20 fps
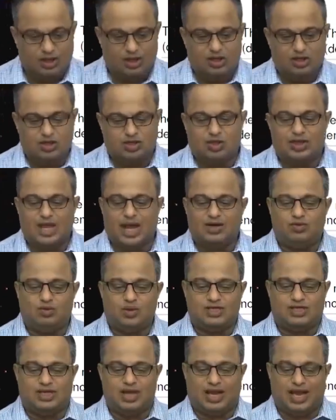So, that
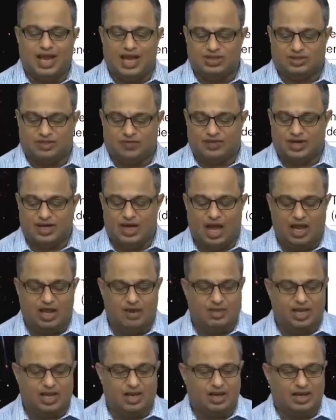was the case of the
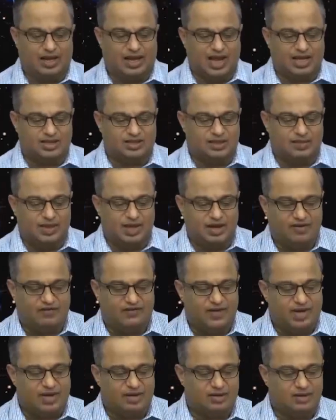dynamical Casimir
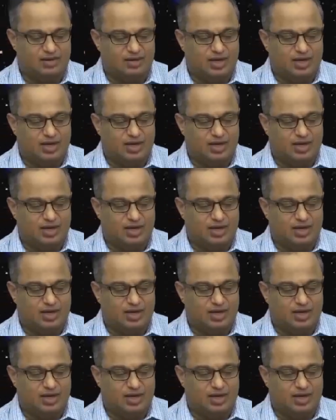effect.